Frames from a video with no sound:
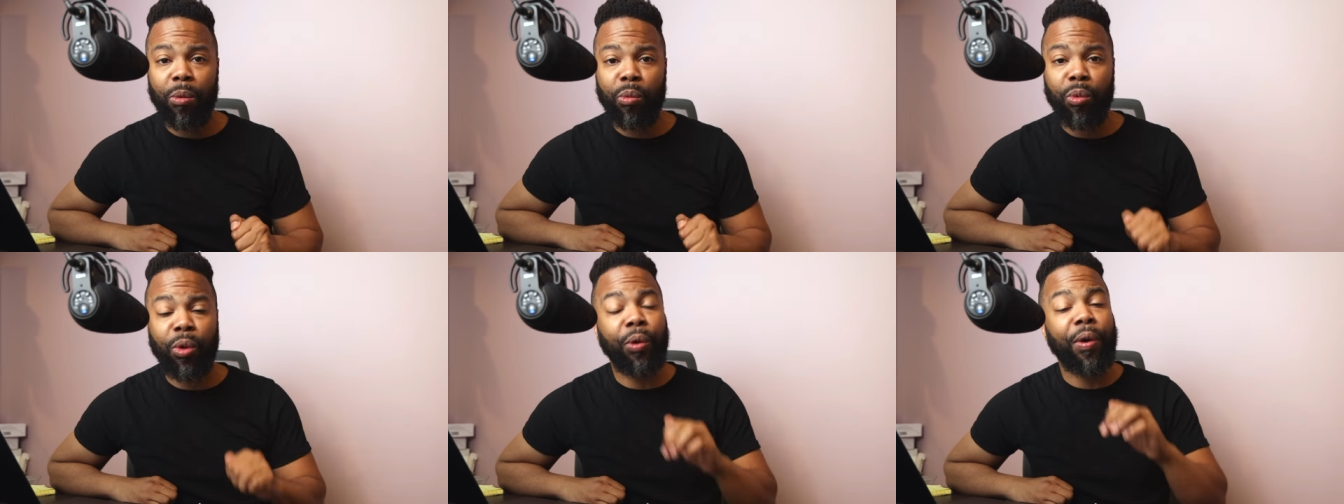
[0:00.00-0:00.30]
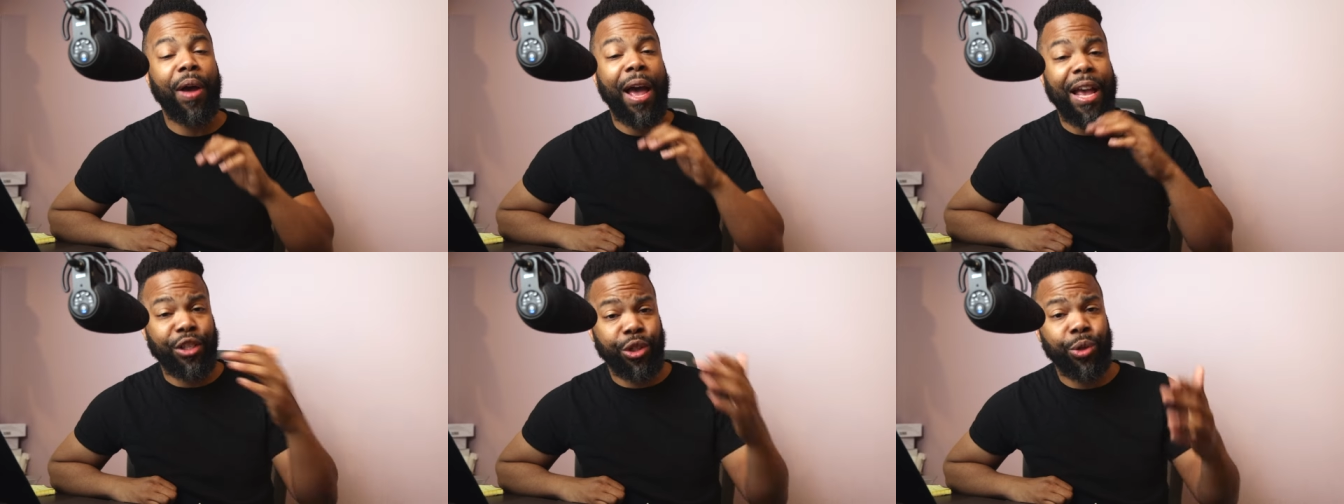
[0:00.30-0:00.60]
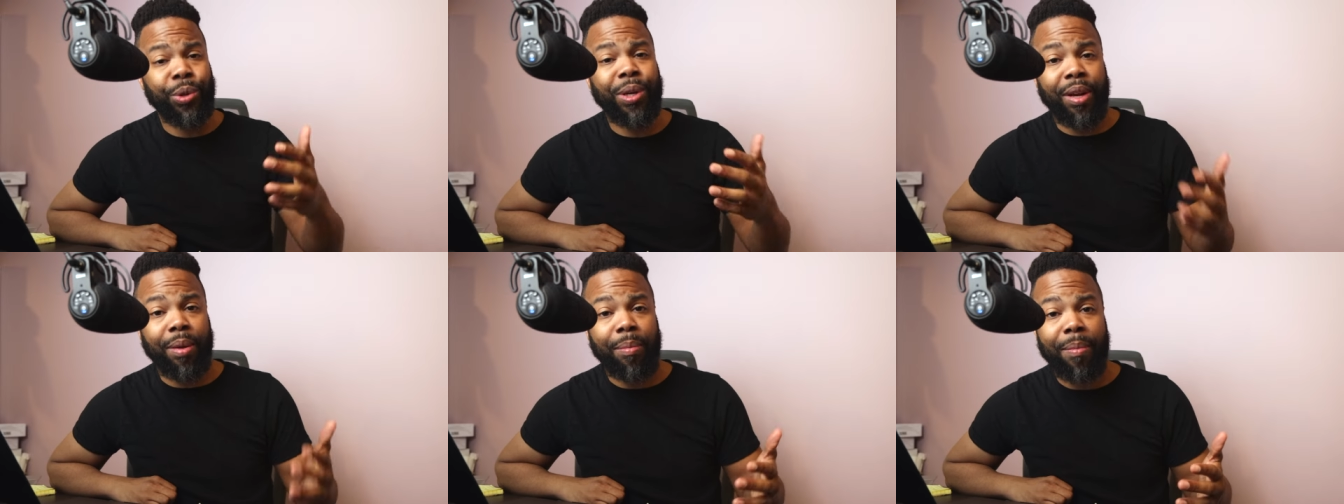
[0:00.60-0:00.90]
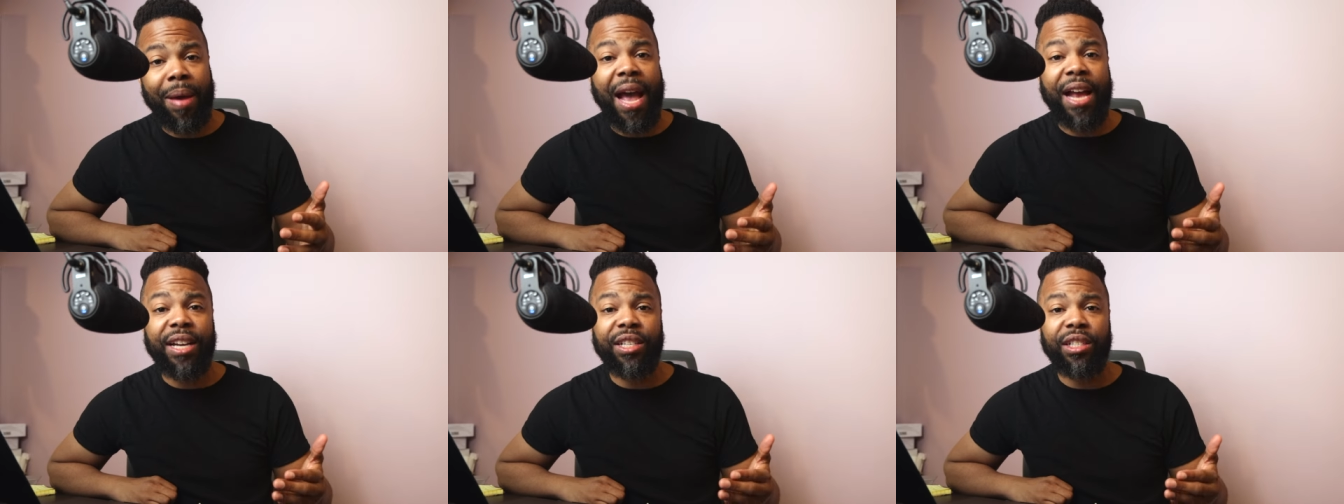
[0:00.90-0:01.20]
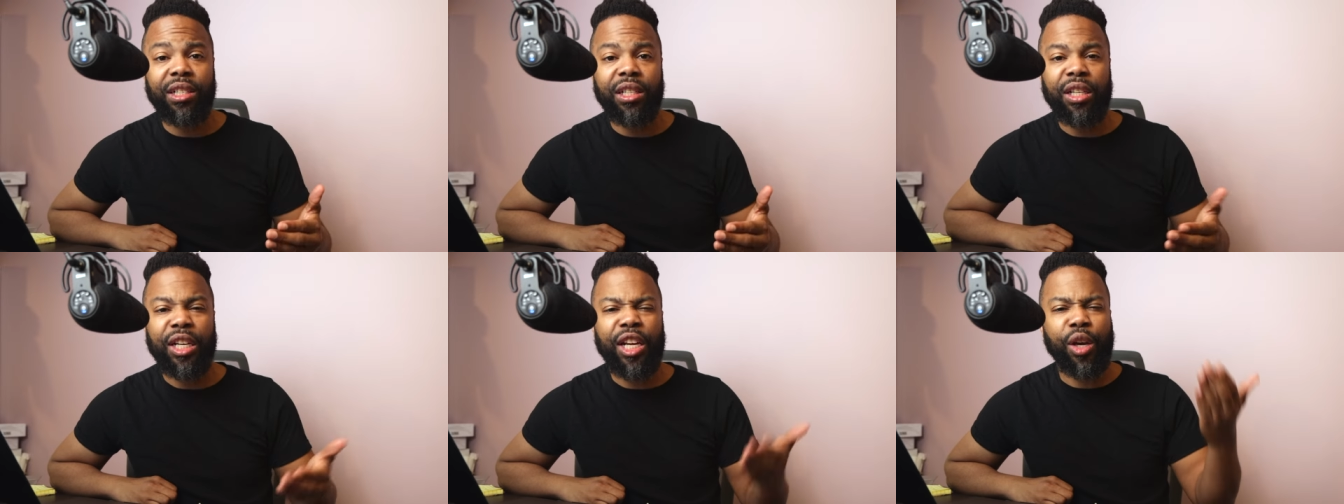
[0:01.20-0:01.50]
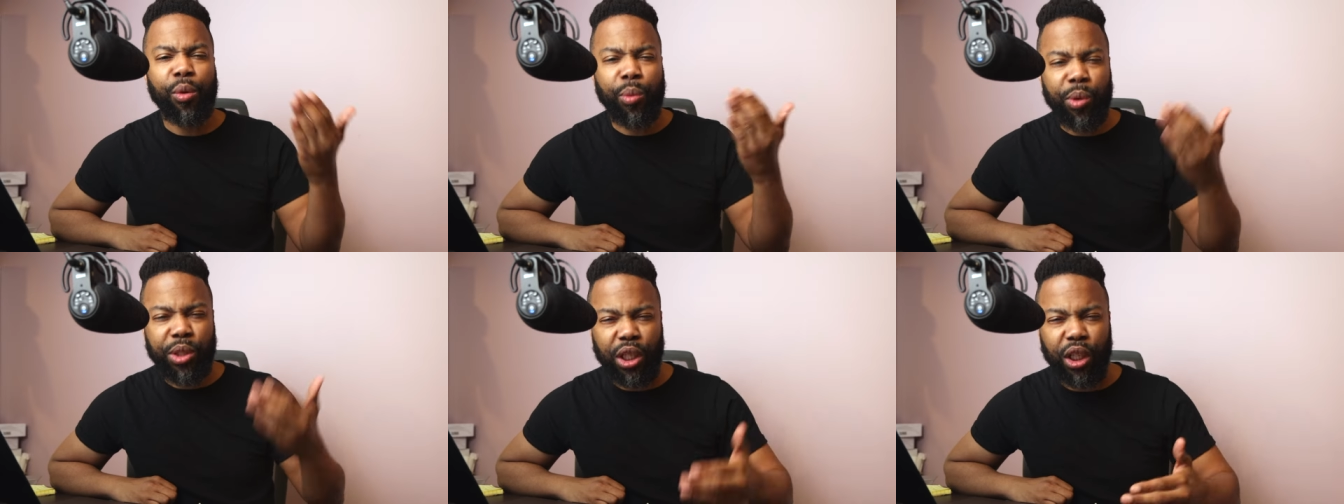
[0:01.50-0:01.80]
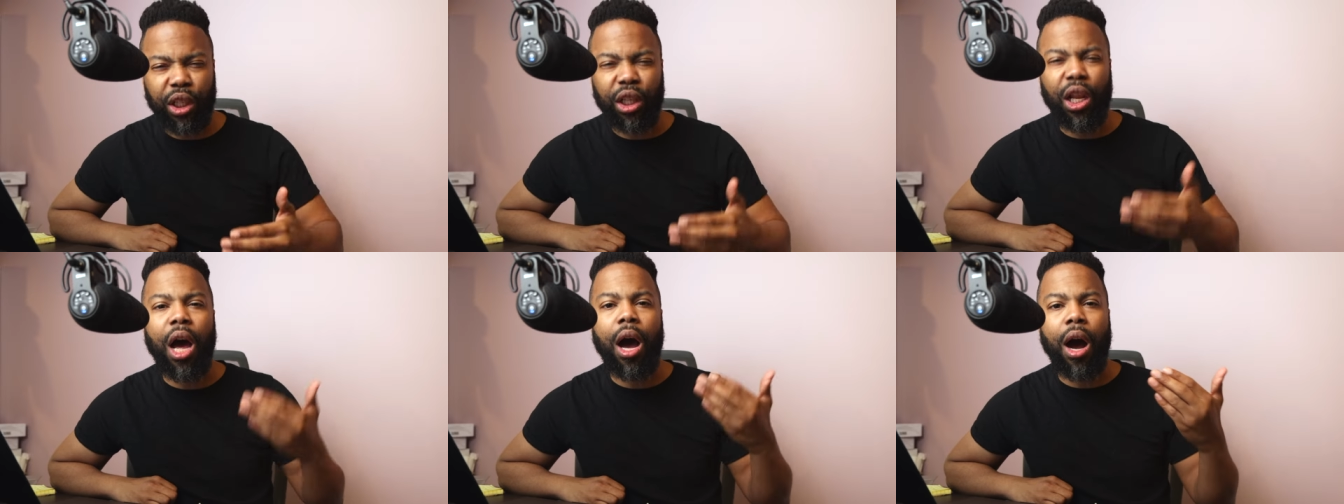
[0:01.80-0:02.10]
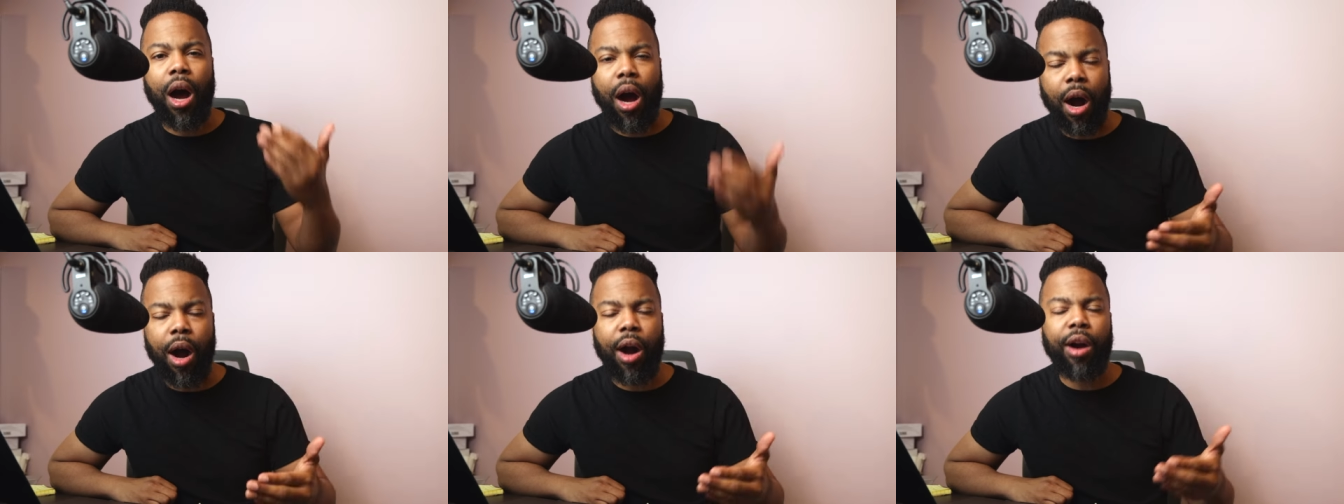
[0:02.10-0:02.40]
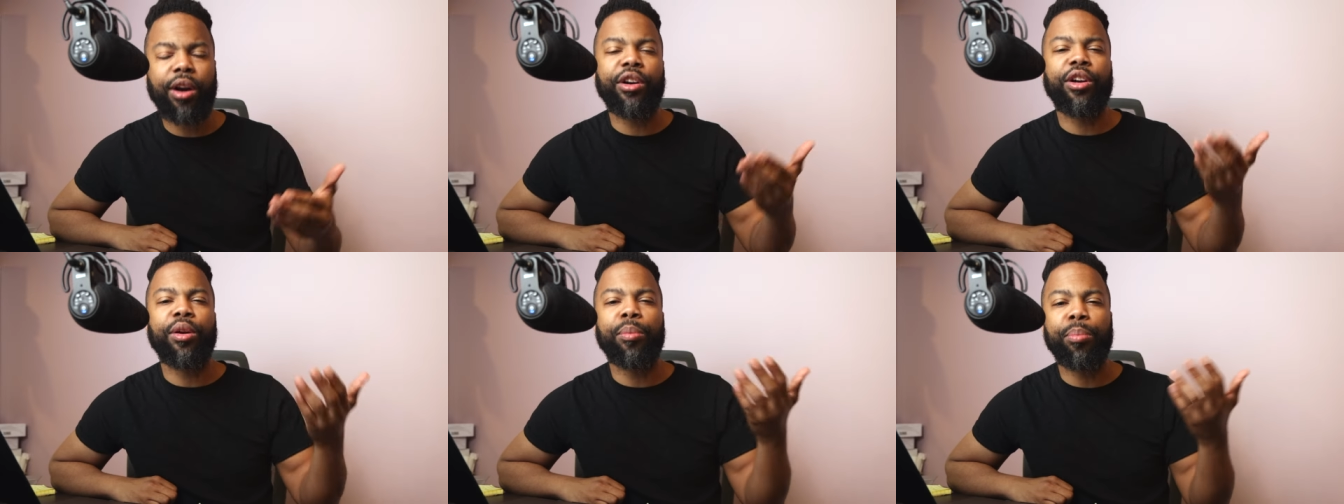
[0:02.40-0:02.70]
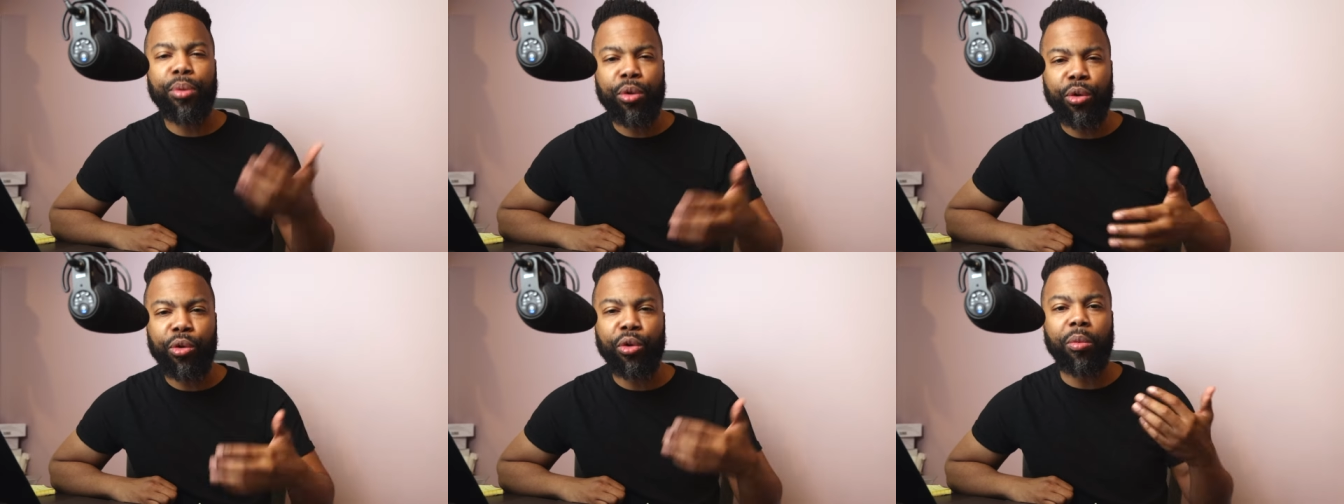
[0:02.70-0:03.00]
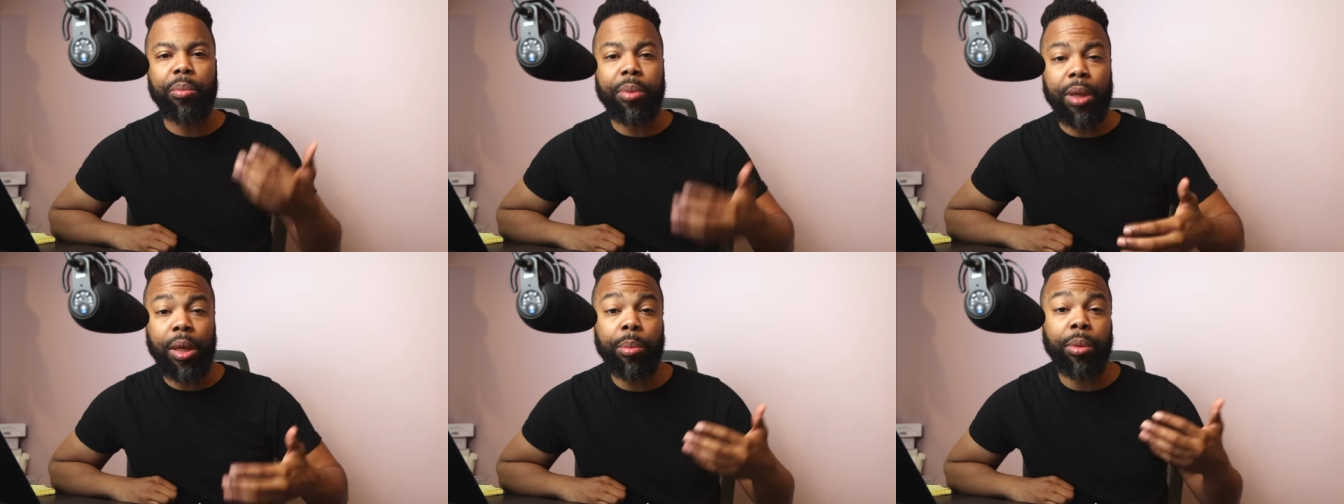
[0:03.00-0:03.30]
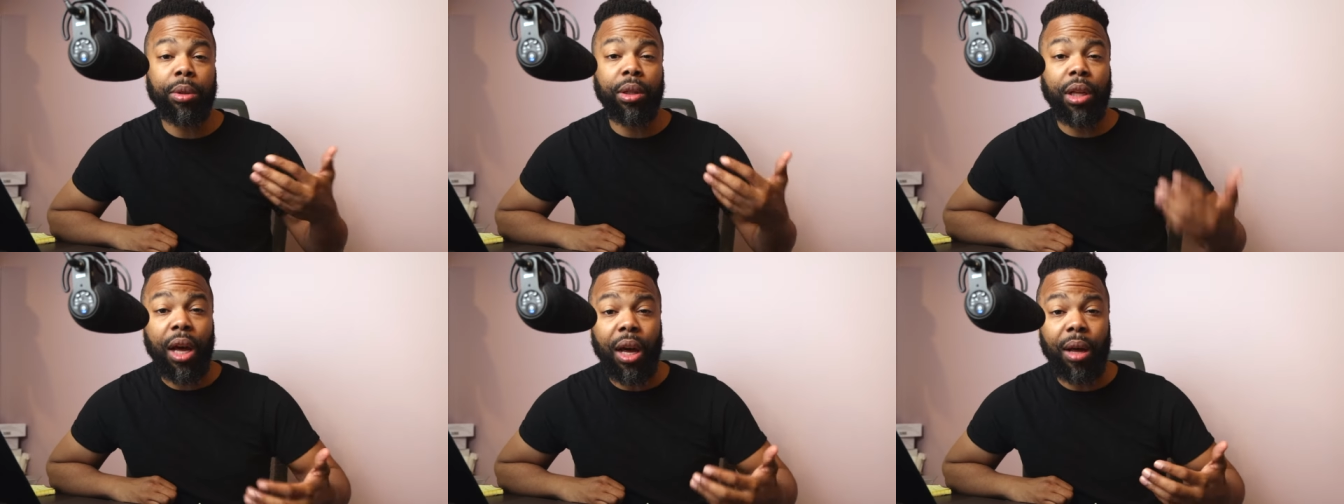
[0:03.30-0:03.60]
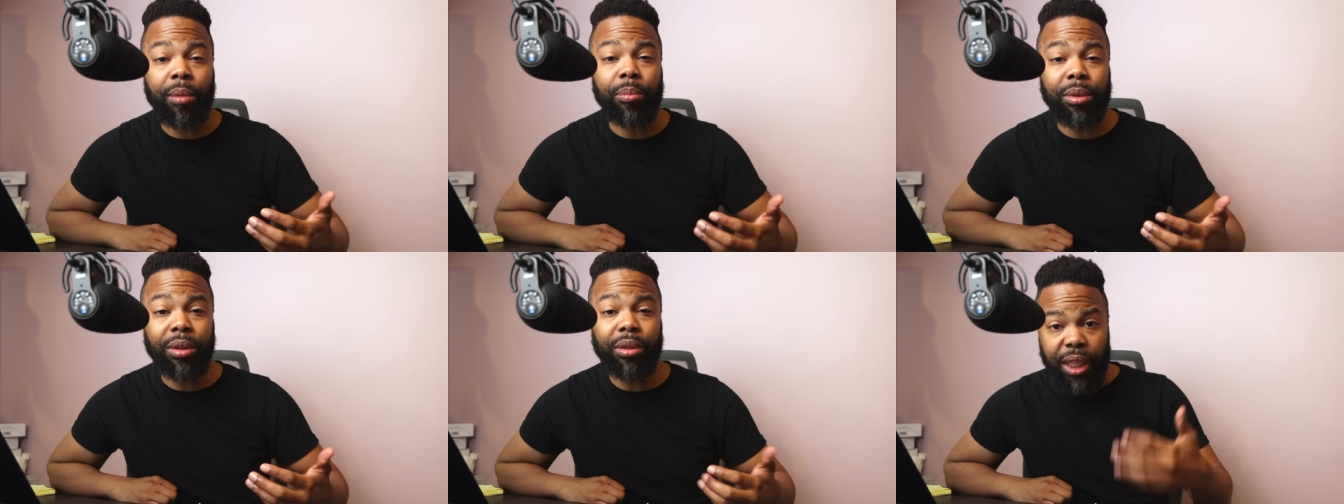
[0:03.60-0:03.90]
Well, as you can imagine, it was a lot harder to pull people up.